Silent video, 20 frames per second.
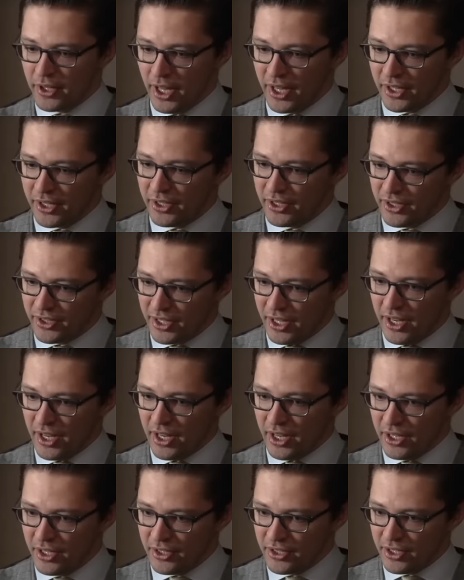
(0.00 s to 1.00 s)
while I was down in
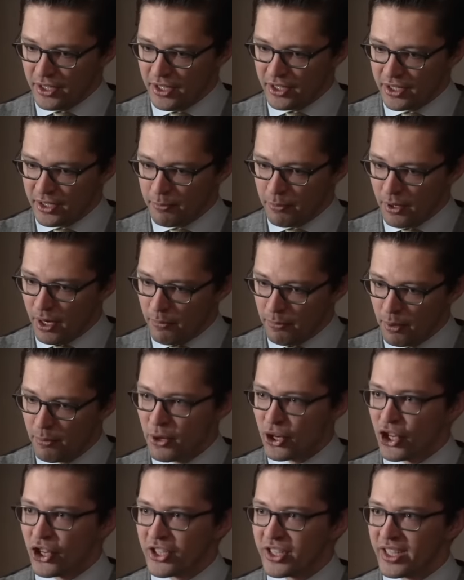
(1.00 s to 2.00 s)
Texas, I took the
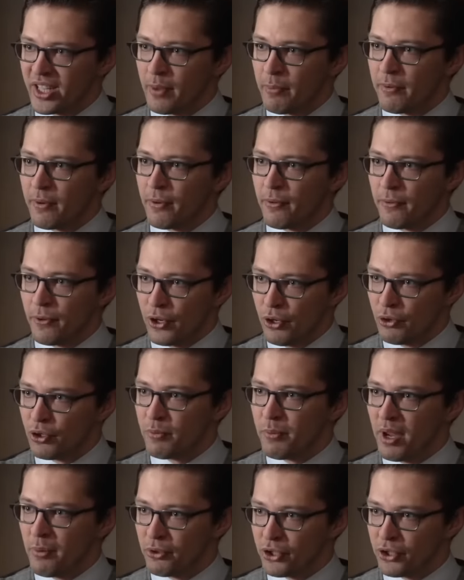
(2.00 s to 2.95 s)
opportunity to sit down and